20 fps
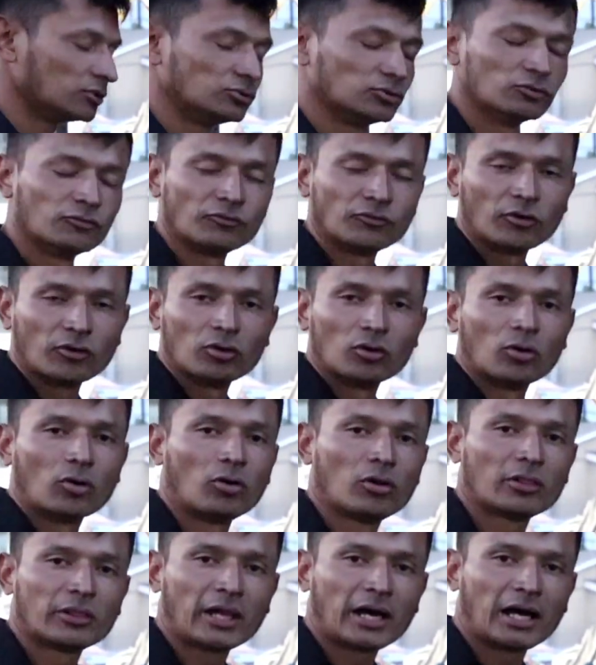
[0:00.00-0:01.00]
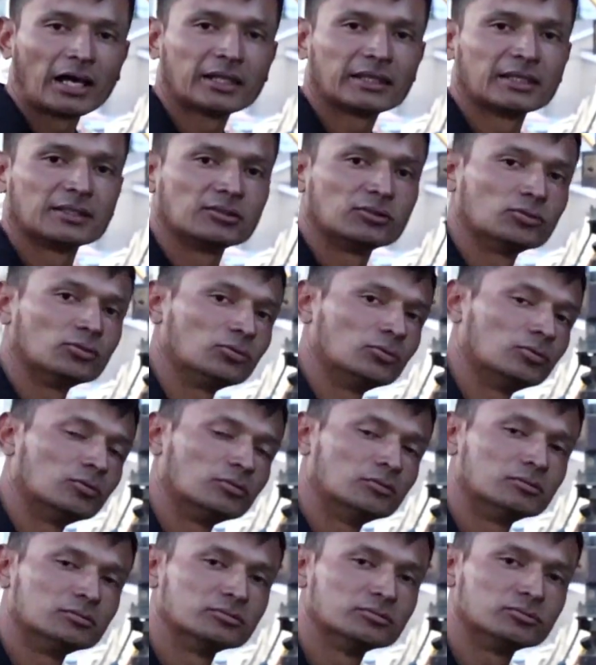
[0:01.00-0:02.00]
you follow all that and
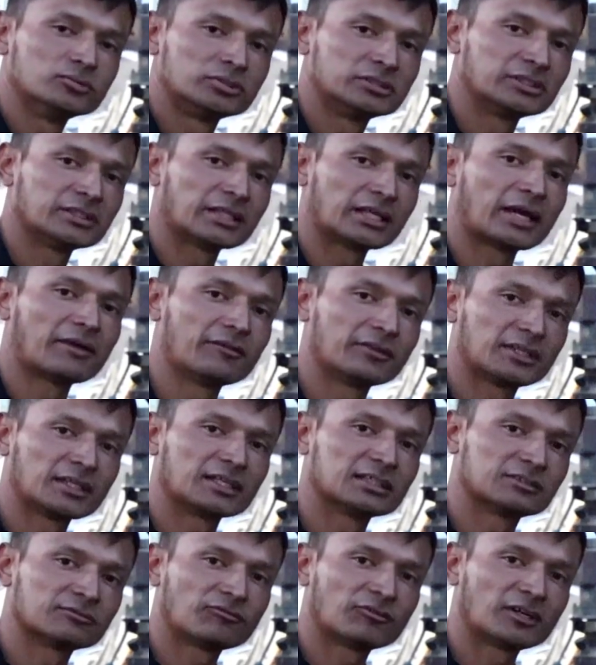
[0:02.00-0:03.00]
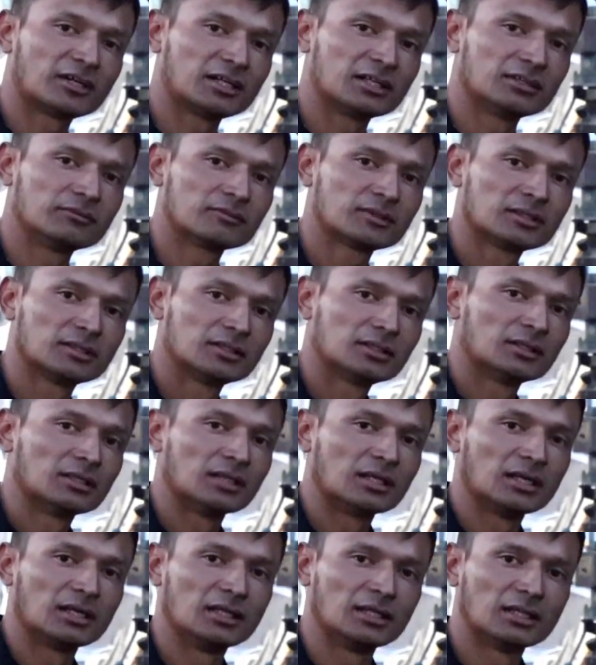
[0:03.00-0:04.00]
you see that everything is fine,
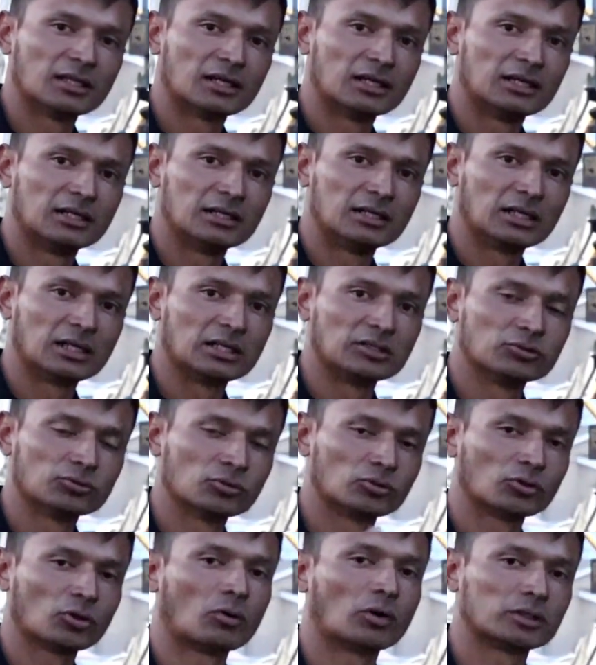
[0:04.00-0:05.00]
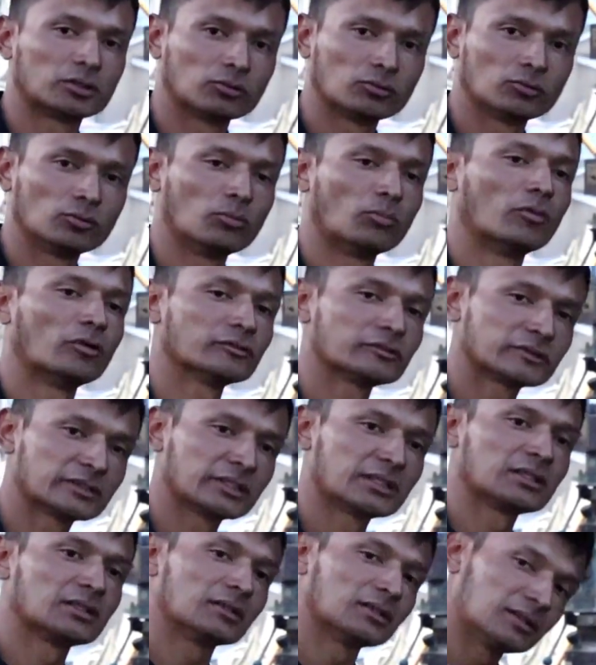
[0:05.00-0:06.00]
and you don't know what to do,
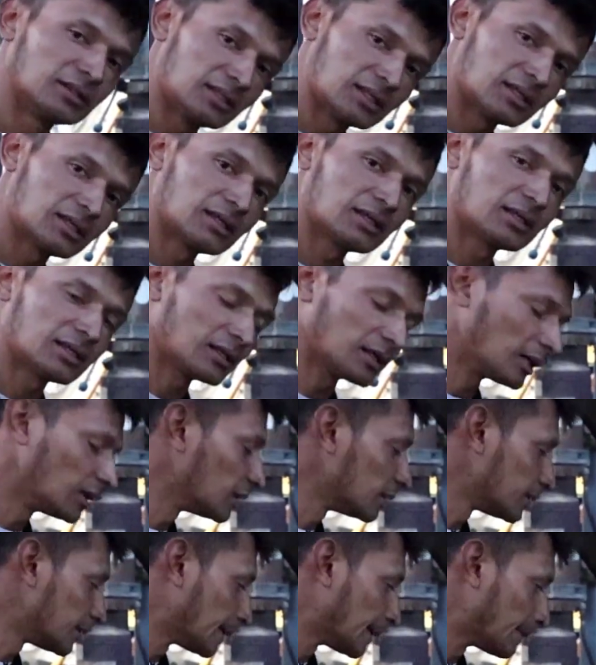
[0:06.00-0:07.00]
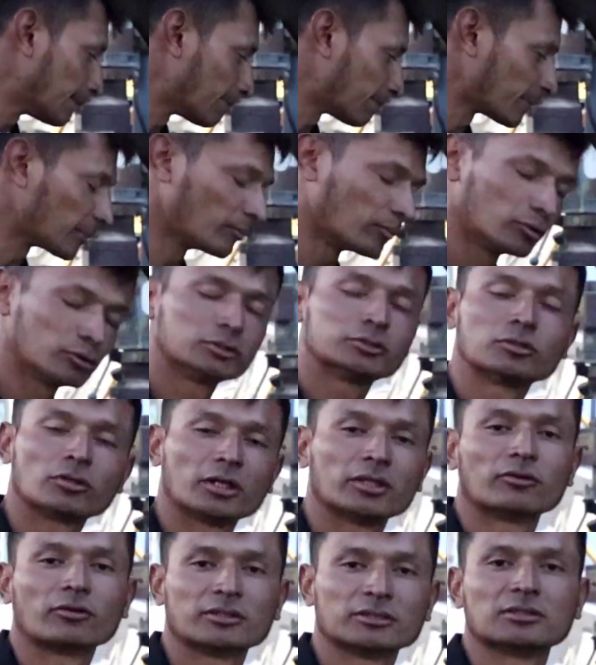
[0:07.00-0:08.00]
mostly the boost
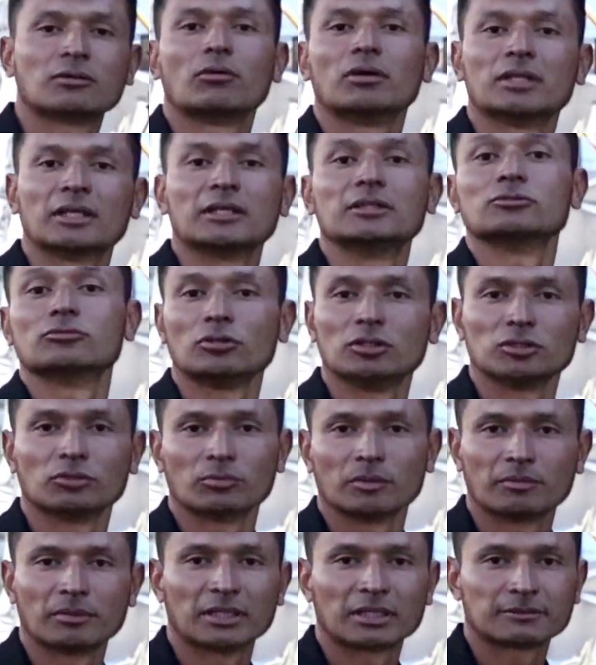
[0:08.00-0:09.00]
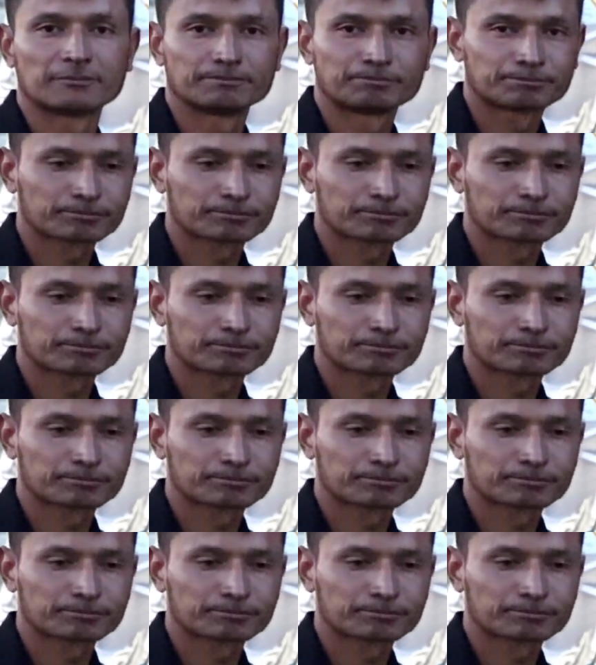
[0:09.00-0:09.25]
solenoid is the one that is going to be bad.